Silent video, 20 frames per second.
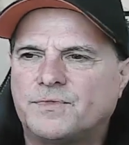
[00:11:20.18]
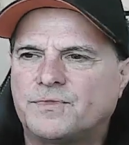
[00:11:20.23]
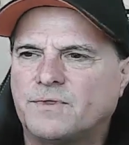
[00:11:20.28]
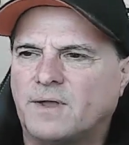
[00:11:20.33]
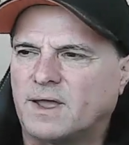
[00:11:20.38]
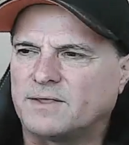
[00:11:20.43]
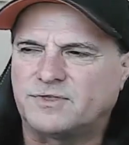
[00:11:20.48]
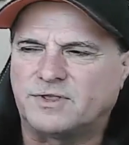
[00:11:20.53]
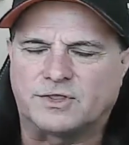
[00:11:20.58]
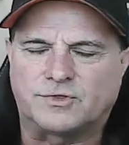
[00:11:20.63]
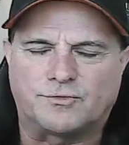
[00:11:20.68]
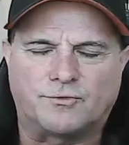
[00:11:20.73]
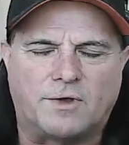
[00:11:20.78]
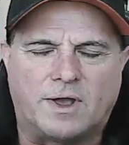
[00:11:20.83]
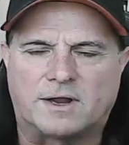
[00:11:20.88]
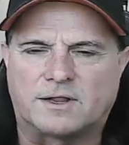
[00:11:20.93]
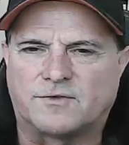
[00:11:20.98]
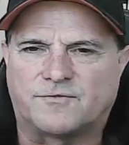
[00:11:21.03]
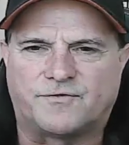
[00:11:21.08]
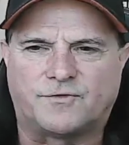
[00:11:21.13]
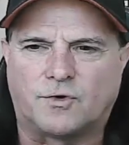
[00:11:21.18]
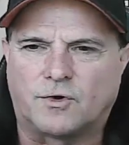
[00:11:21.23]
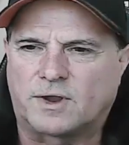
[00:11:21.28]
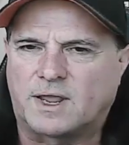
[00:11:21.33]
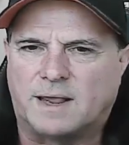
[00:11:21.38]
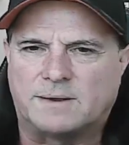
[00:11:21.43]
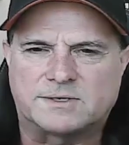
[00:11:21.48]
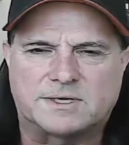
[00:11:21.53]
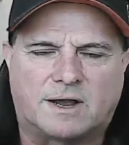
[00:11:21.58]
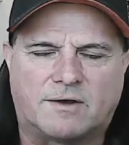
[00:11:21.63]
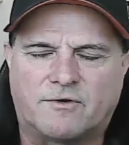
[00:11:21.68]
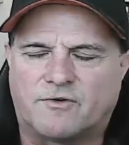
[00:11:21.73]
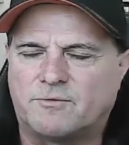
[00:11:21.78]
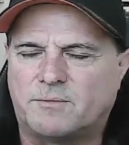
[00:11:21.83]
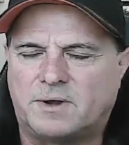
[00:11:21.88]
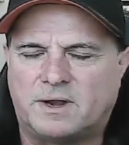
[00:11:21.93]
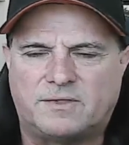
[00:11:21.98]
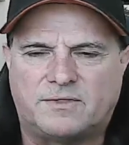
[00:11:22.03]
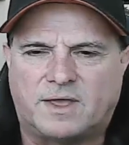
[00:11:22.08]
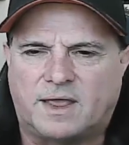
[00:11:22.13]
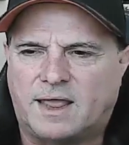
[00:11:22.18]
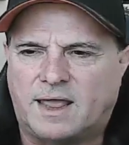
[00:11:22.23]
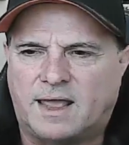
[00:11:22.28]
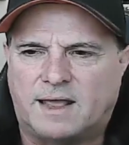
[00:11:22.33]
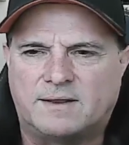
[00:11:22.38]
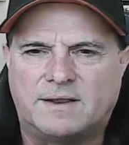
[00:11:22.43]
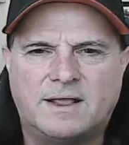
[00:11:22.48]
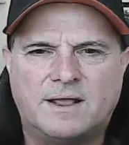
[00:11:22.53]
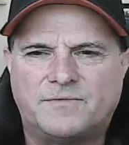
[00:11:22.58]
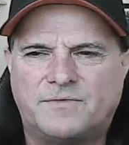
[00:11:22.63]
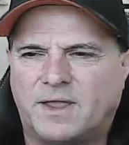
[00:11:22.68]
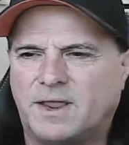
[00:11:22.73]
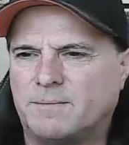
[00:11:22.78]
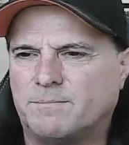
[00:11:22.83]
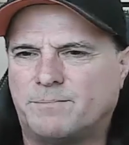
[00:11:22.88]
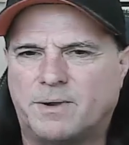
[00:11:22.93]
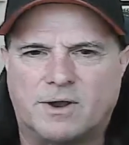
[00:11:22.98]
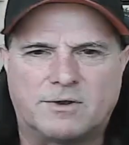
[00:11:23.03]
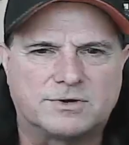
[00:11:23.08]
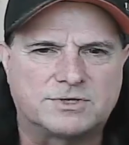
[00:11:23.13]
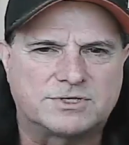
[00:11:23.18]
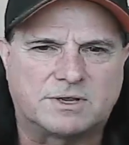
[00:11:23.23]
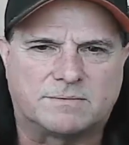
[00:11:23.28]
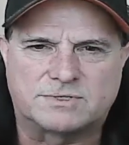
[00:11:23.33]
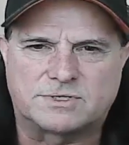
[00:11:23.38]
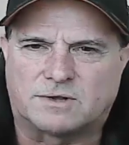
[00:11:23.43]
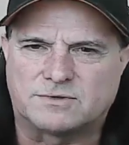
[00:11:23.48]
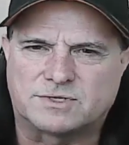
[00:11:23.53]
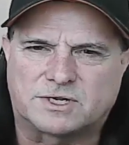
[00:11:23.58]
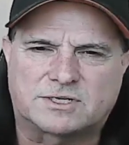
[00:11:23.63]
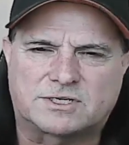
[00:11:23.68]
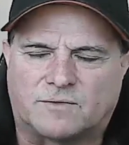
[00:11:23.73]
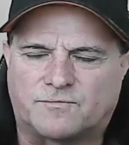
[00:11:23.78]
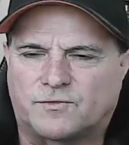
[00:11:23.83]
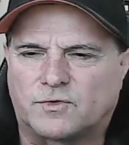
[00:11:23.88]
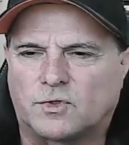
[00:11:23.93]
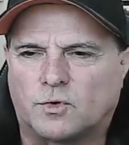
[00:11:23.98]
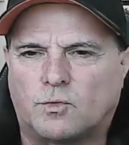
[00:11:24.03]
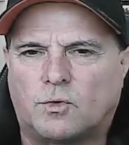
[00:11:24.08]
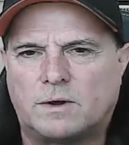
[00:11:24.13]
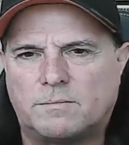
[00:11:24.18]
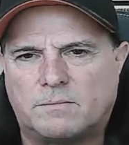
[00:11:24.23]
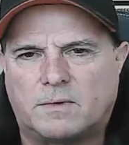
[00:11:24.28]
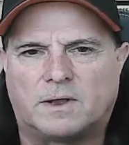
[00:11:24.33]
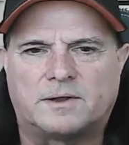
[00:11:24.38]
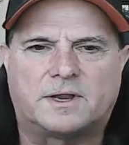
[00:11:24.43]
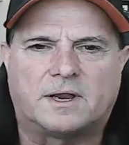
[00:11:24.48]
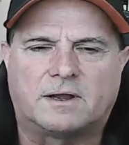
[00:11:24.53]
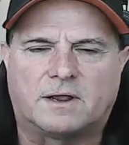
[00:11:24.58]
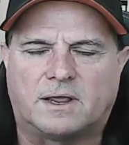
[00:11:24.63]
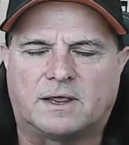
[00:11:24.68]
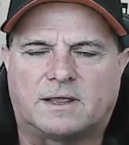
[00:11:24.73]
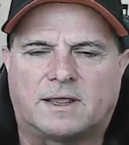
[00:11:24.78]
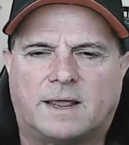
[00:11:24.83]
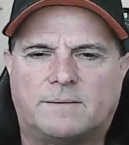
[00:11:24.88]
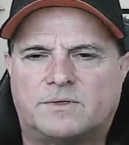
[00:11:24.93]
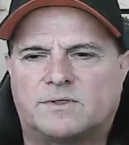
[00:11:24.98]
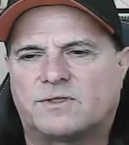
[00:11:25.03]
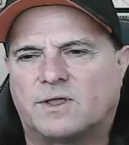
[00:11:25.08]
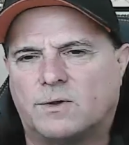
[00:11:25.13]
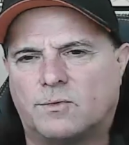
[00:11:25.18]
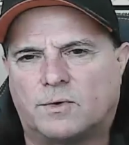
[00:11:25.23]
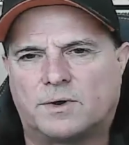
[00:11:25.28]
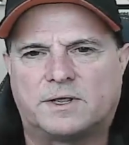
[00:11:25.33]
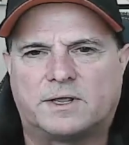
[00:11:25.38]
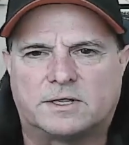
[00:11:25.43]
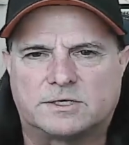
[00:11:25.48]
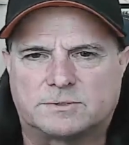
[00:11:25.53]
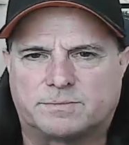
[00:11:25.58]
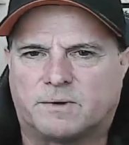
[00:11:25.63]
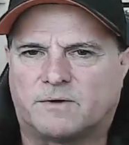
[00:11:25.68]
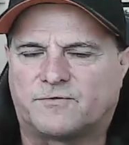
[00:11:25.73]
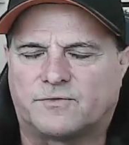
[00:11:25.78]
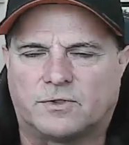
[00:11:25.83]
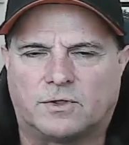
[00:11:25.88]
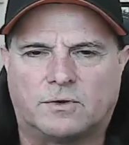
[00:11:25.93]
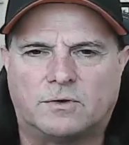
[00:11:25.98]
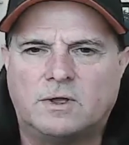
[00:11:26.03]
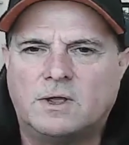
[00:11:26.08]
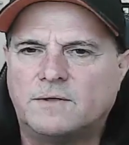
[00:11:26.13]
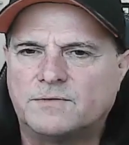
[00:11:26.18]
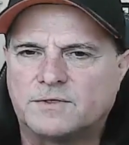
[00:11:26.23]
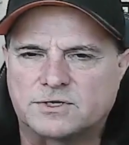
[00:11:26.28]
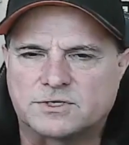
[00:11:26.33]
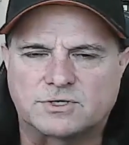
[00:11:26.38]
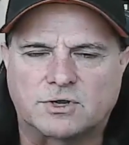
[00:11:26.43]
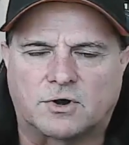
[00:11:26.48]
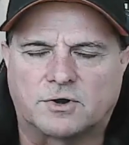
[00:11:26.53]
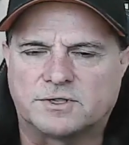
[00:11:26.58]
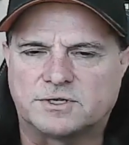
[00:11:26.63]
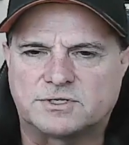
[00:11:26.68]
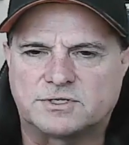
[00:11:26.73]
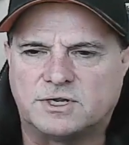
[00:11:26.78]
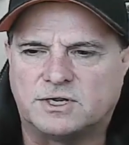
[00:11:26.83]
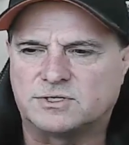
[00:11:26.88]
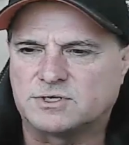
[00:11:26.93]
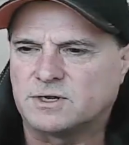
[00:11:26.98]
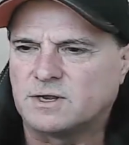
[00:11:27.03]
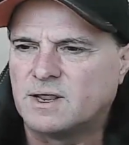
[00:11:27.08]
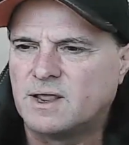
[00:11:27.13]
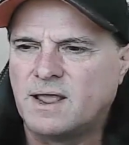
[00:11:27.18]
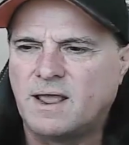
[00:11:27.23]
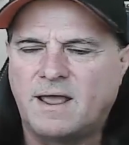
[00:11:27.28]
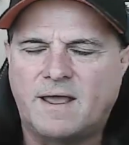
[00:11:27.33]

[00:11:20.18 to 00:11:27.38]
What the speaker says: I think 3 out of the 4 games, however many they had, they embarrassed themselves, except for the one Monday night game that they won against Buffalo, the start of the season.